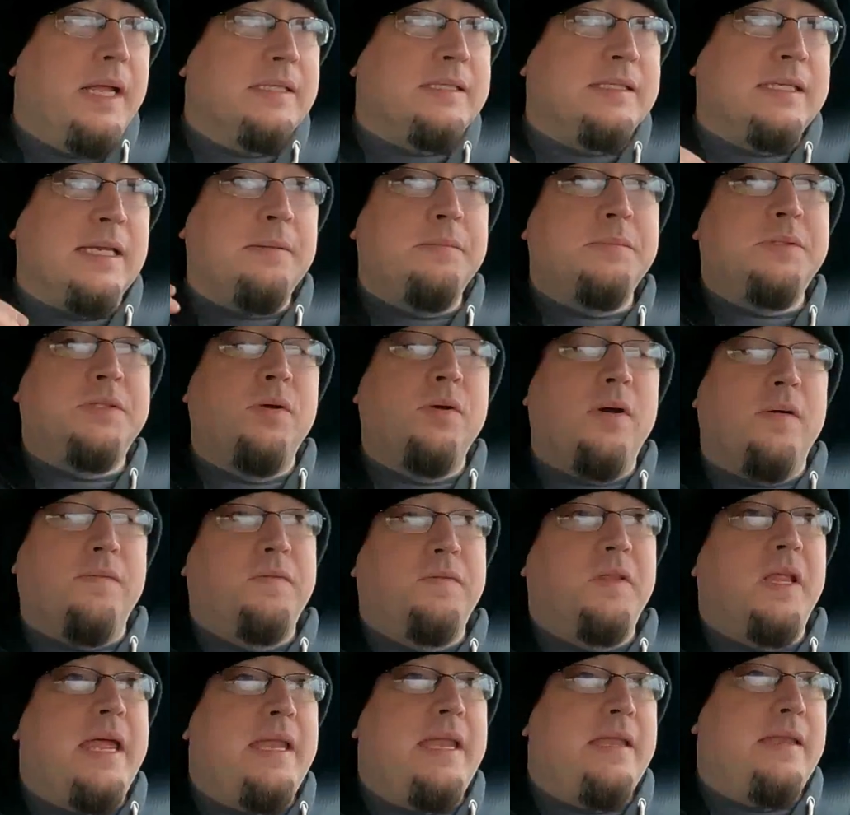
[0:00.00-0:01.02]
it seems to
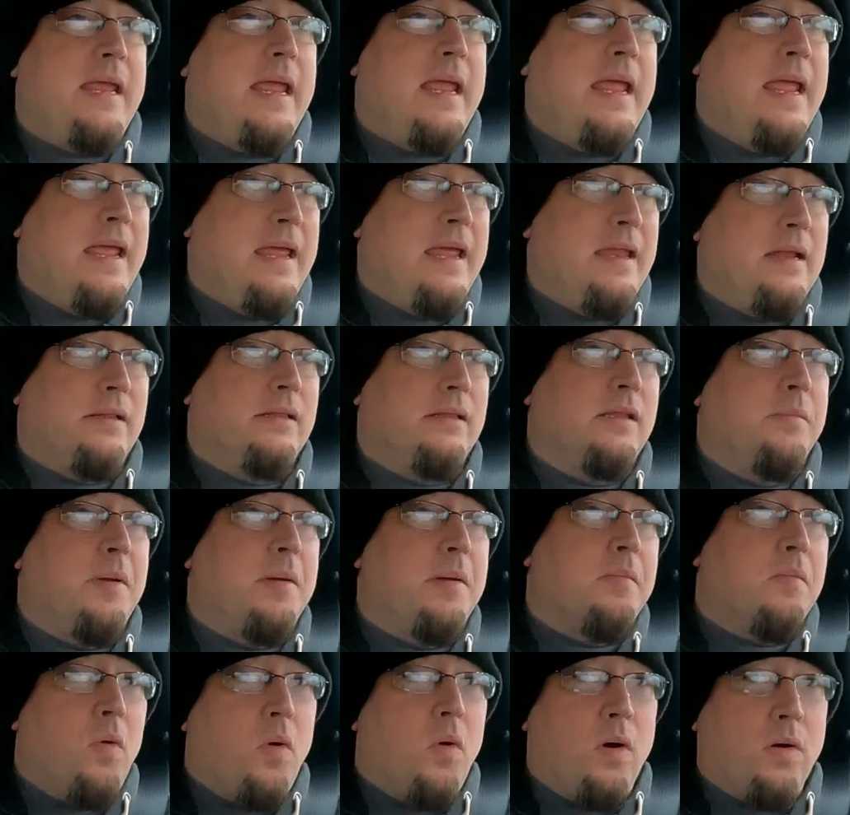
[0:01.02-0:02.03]
have let in a little
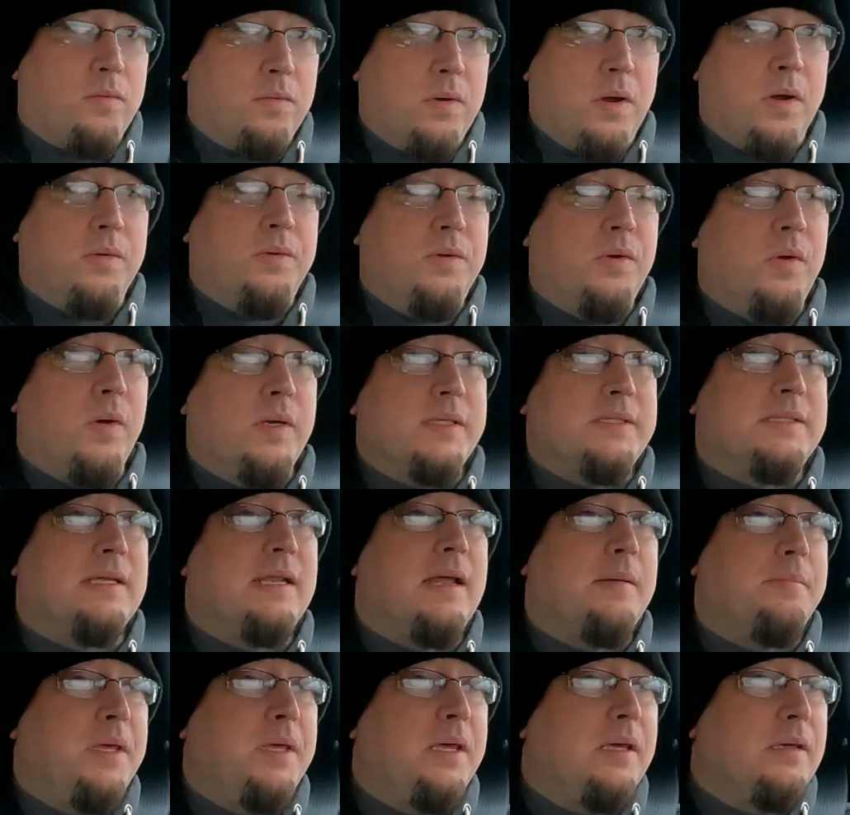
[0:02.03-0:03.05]
bit more road noise
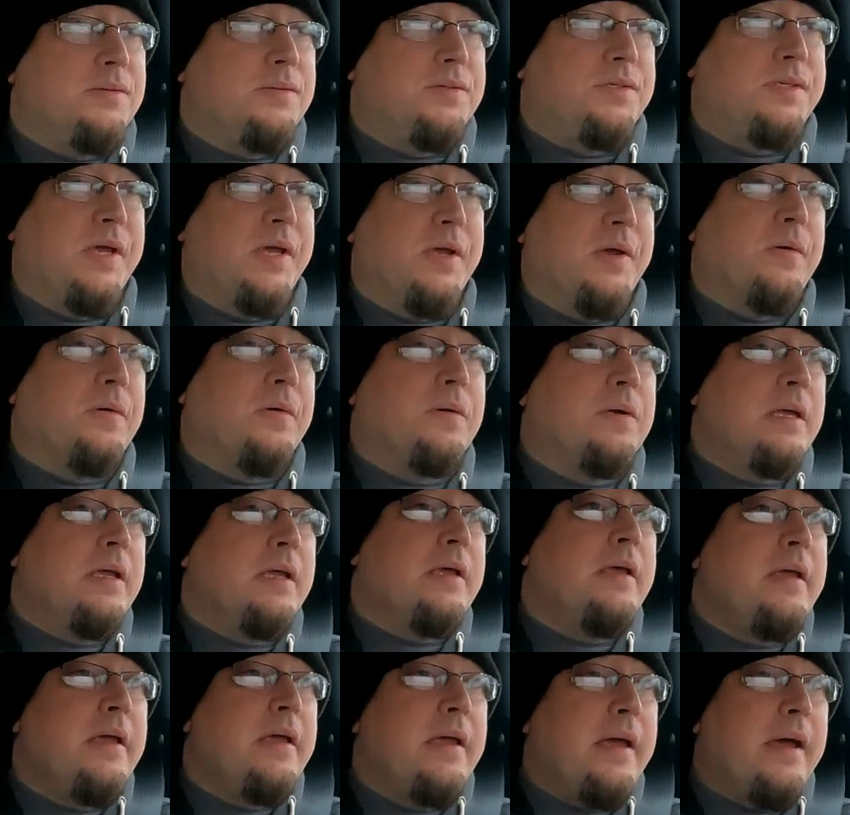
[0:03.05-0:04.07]
than I'm used to,
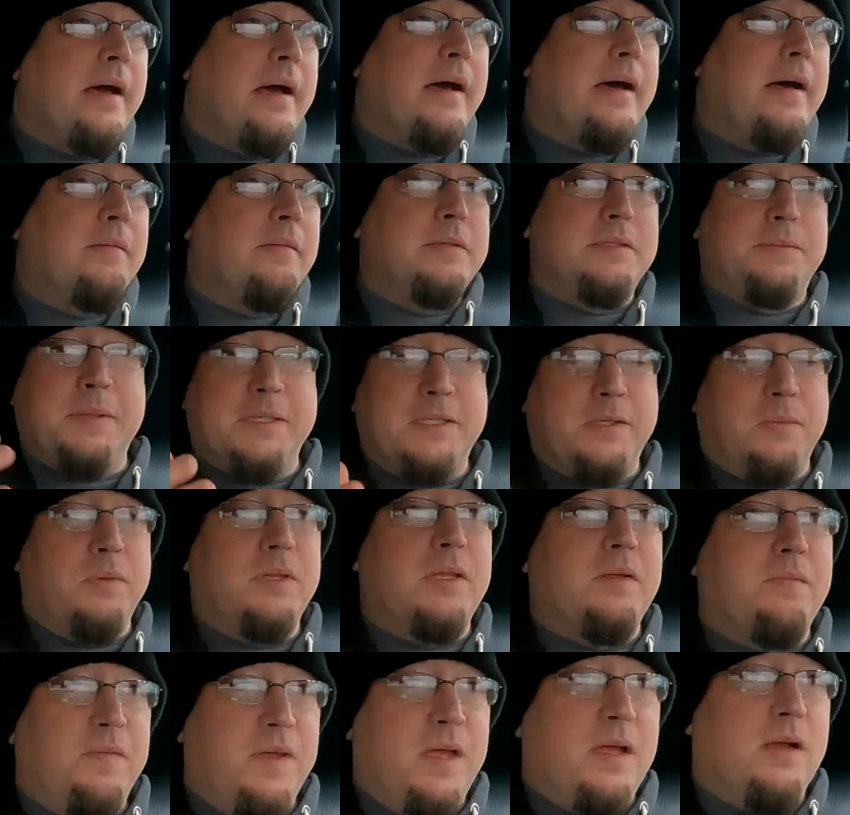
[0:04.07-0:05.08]
especially
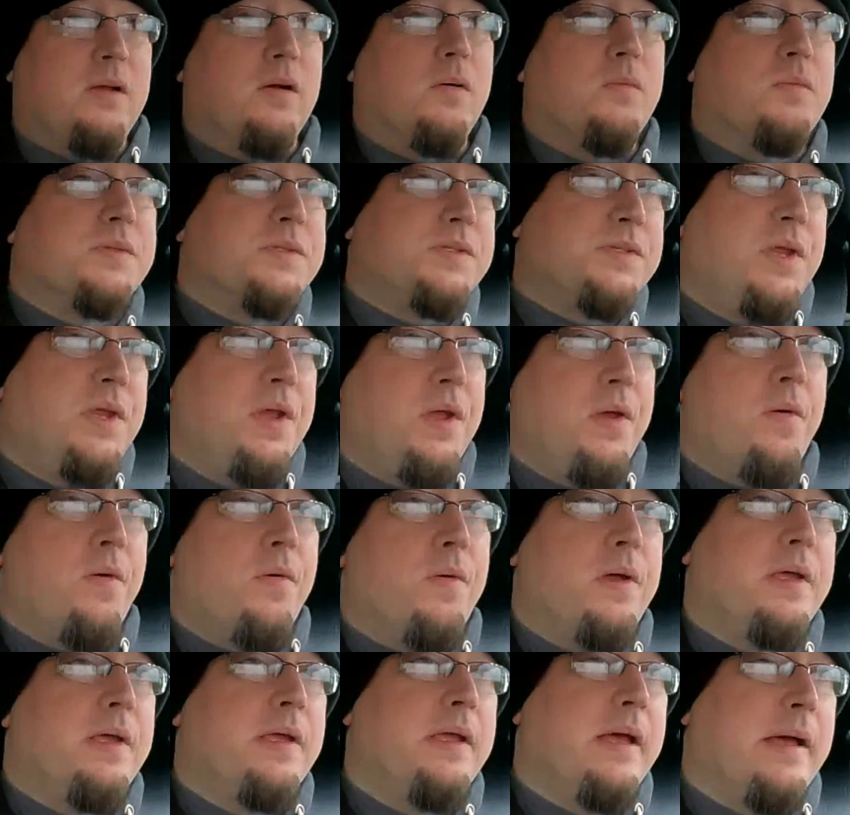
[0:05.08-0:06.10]
when the vehicle was new.
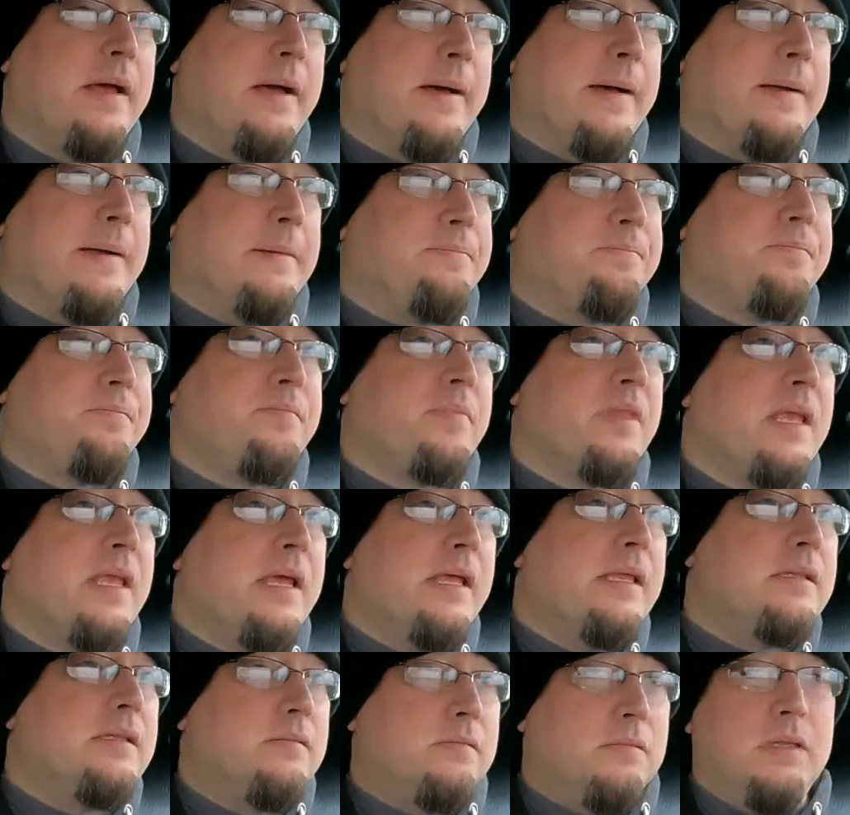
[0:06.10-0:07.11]

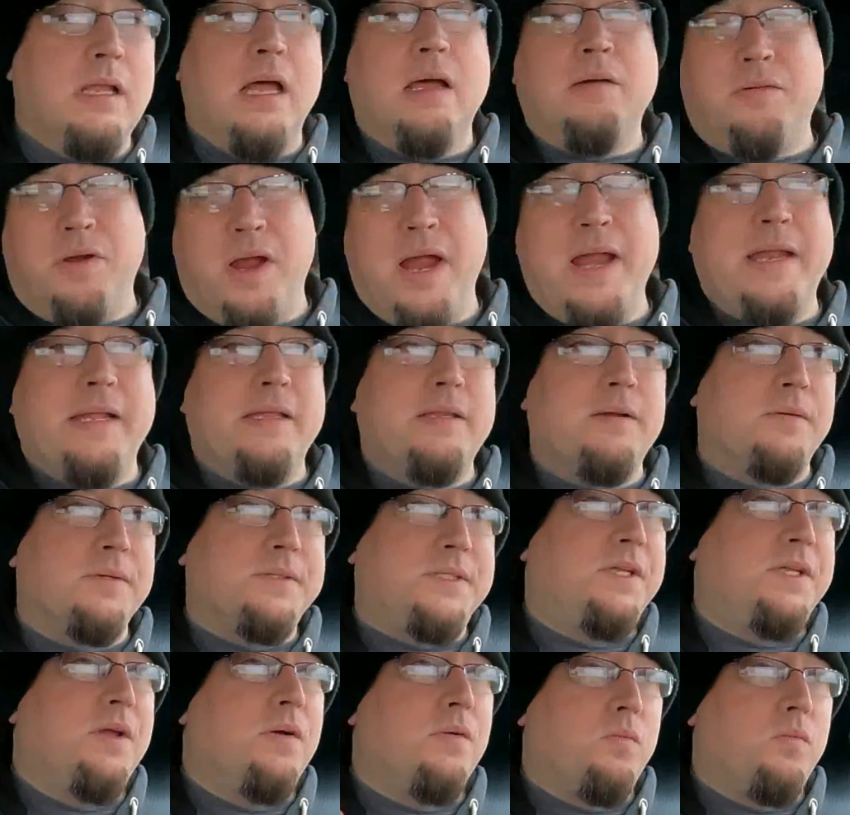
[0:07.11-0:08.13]
Now granted, there
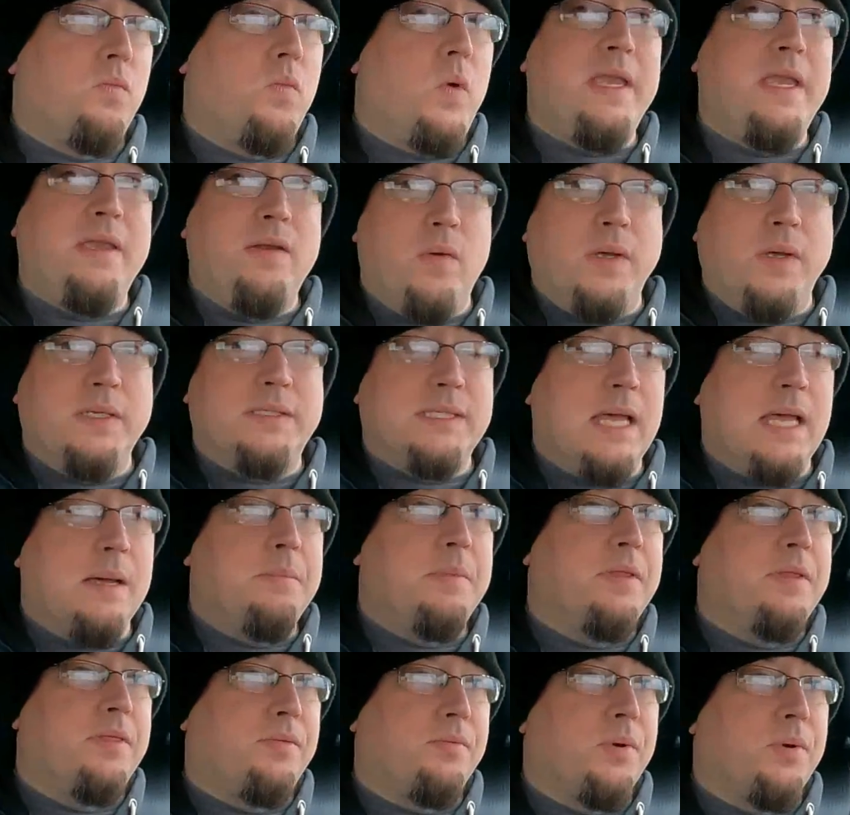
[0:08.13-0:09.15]
was still wind noise
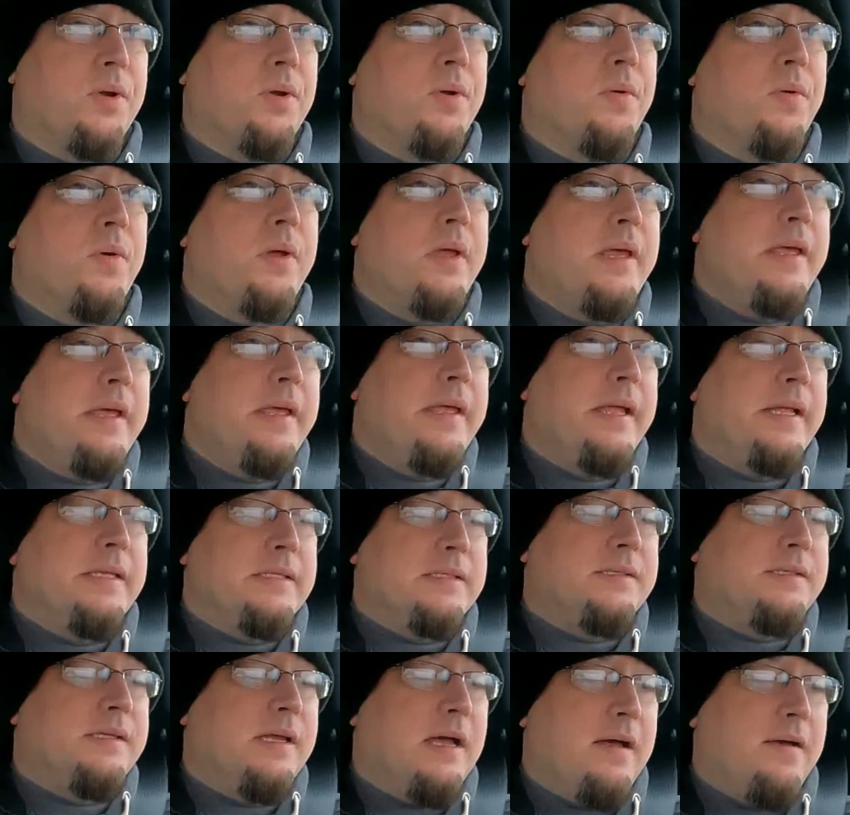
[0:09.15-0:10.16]
coming through
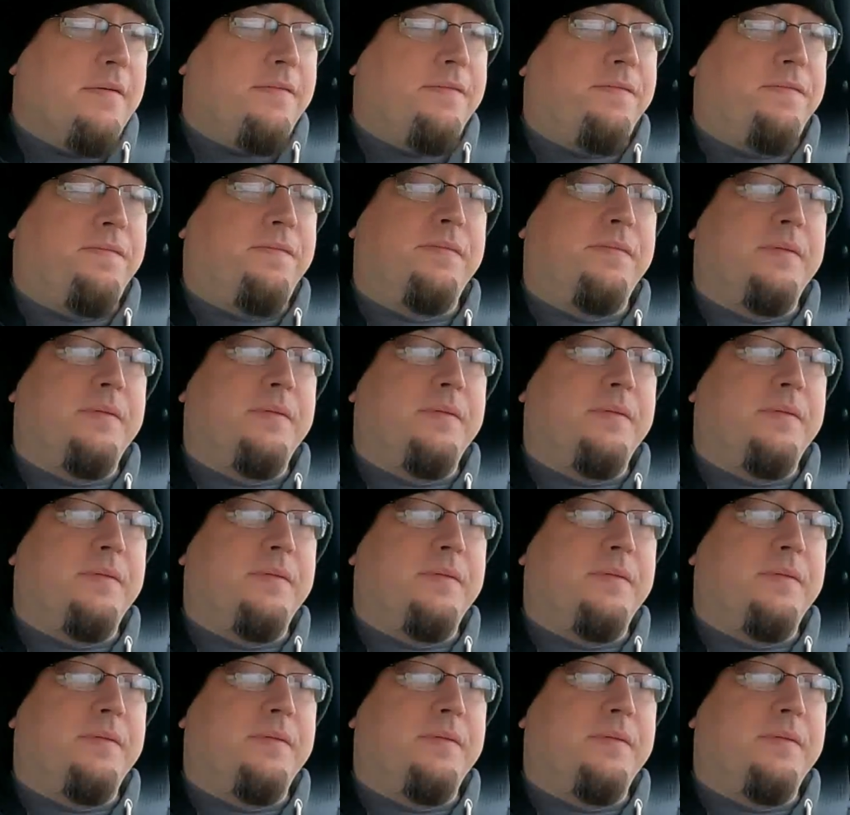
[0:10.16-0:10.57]
and stuff